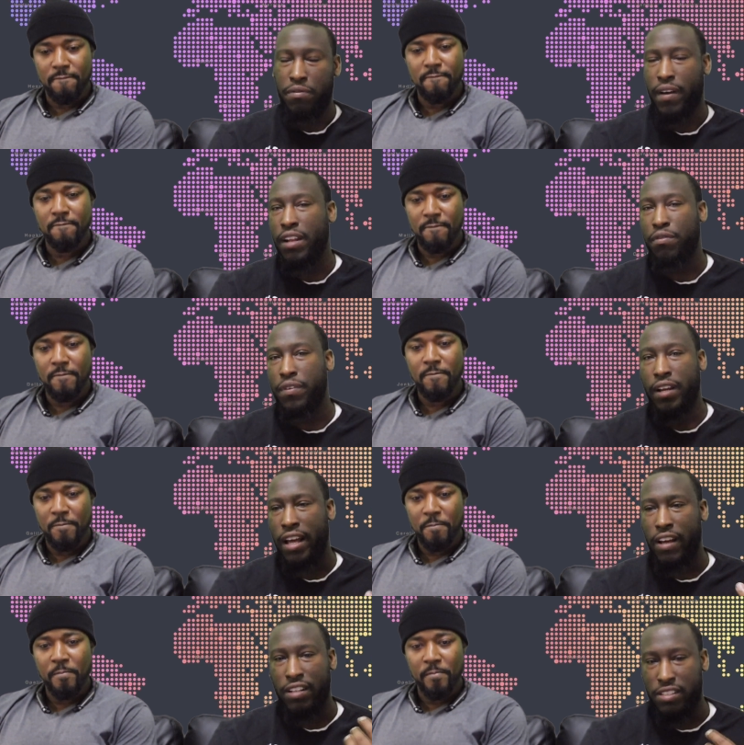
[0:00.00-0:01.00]
Speaker 1: finally figure
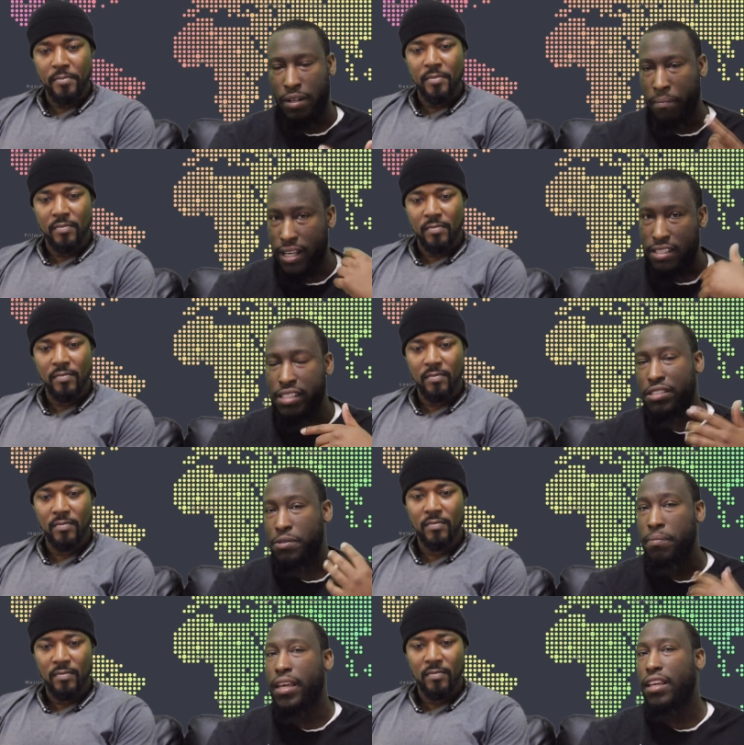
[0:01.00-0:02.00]
out, until it makes sense
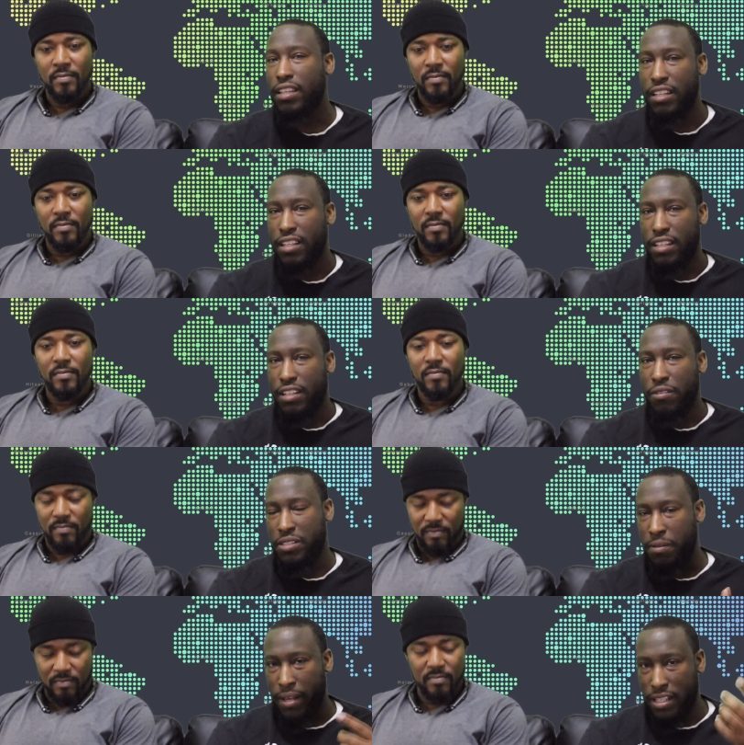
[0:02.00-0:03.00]
to me.
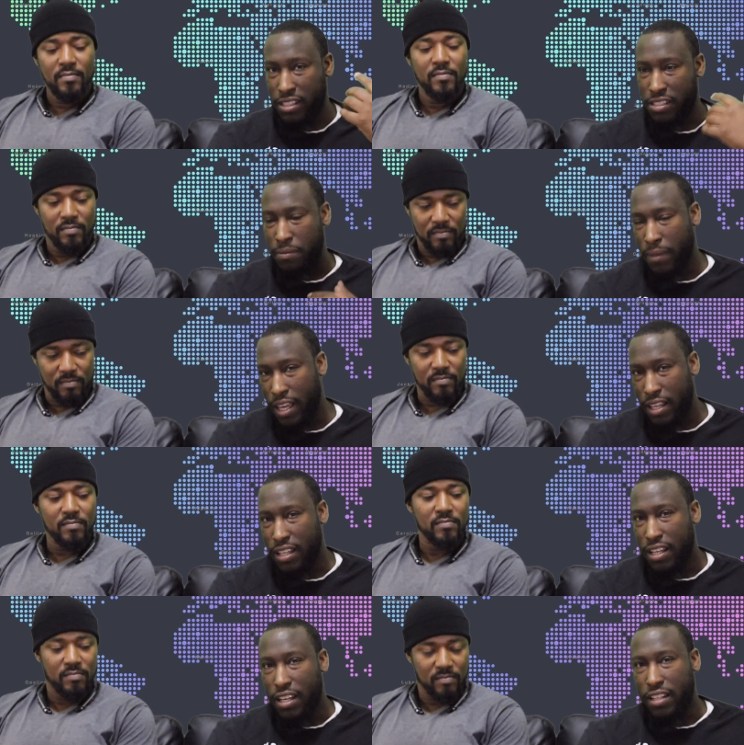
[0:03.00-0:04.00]
Once mm-hmm. it makes sense to me,
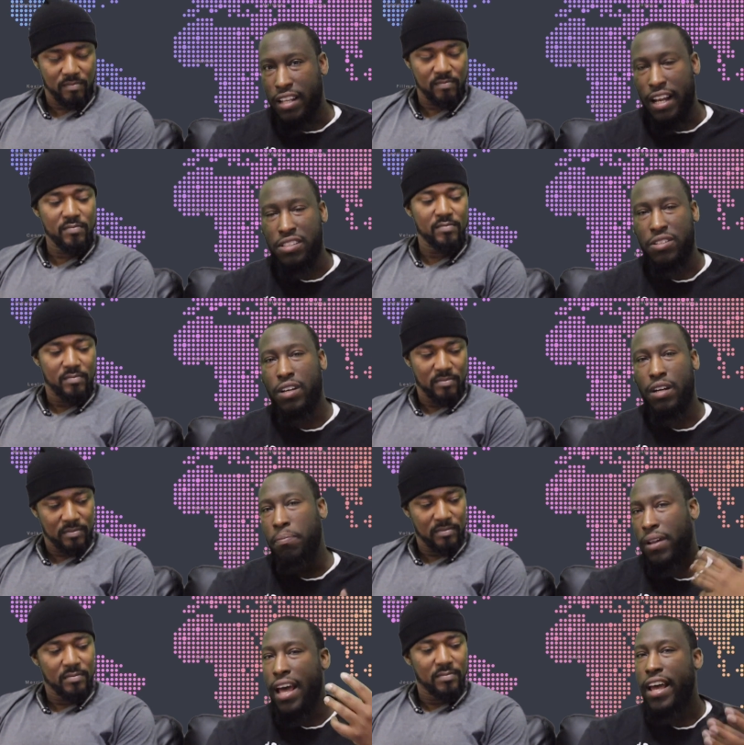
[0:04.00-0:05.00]
mm-hmm. then I start
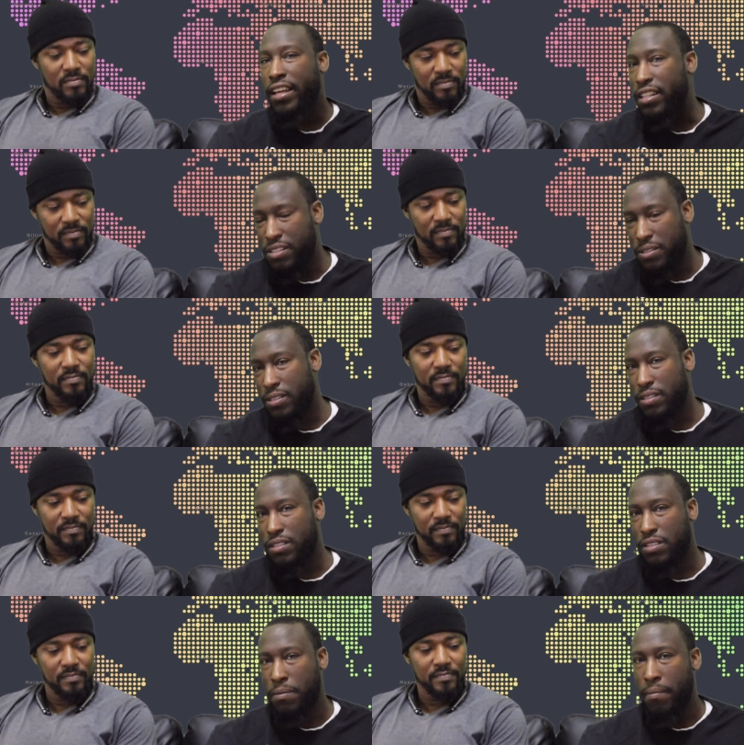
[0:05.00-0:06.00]
applying it to
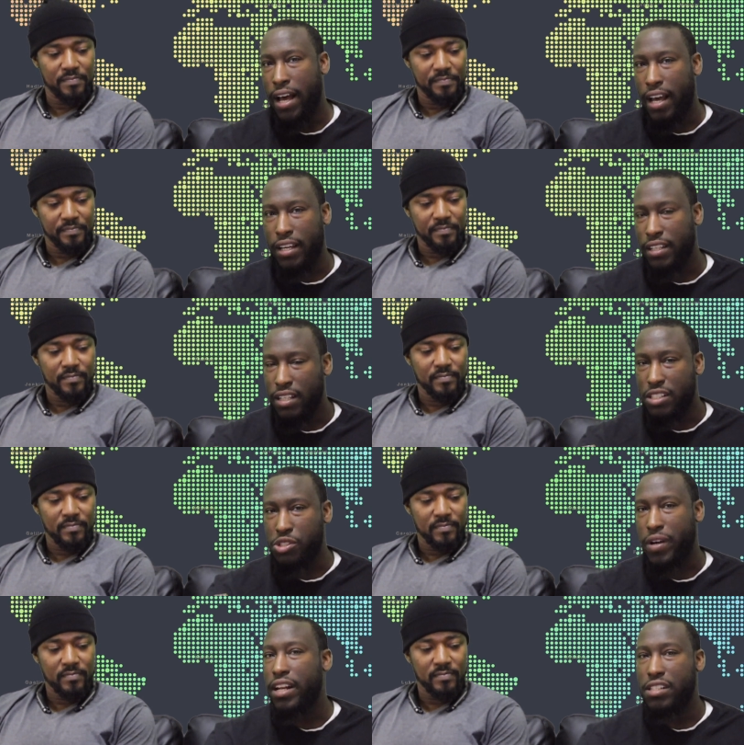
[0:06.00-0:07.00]
to my
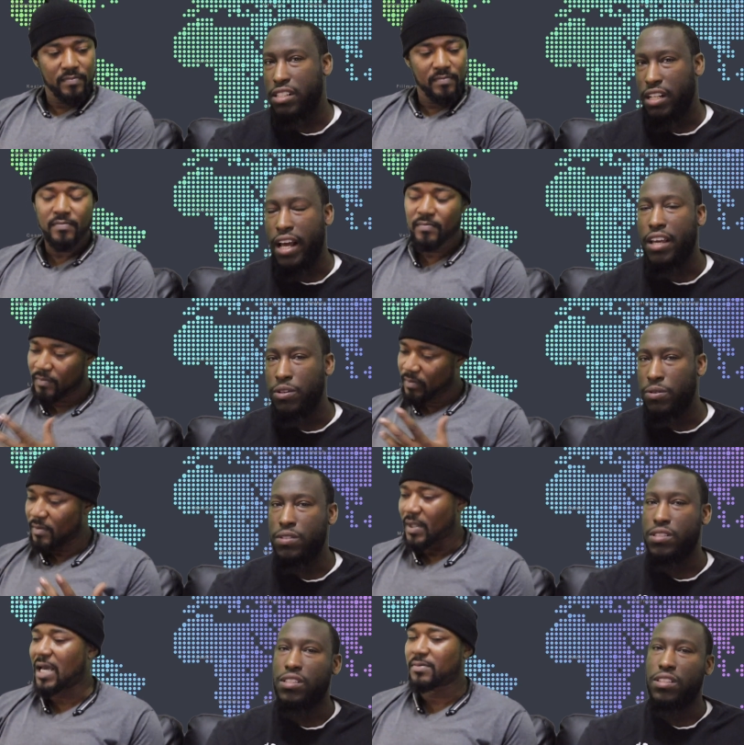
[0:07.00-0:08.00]
strategy that I
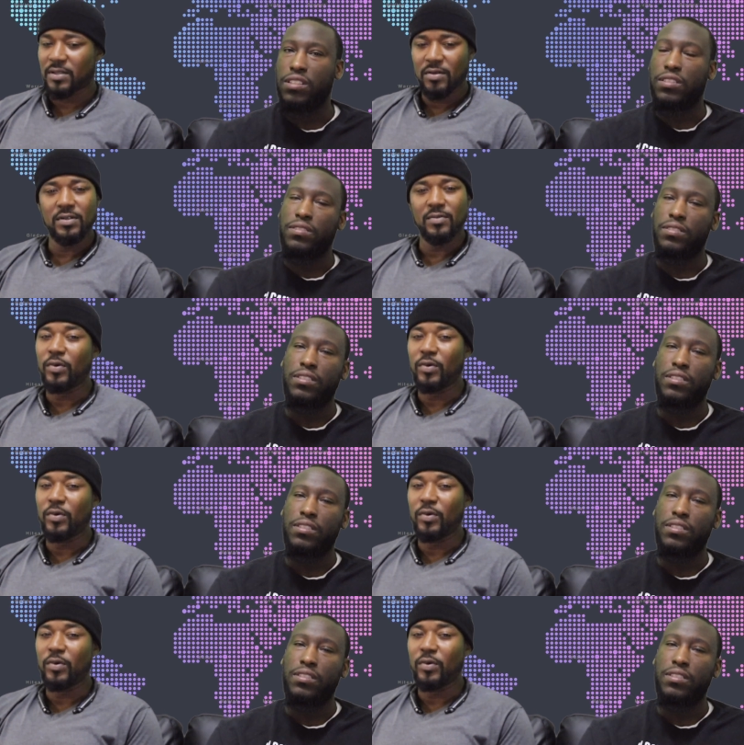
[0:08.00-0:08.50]
use. Absolutely.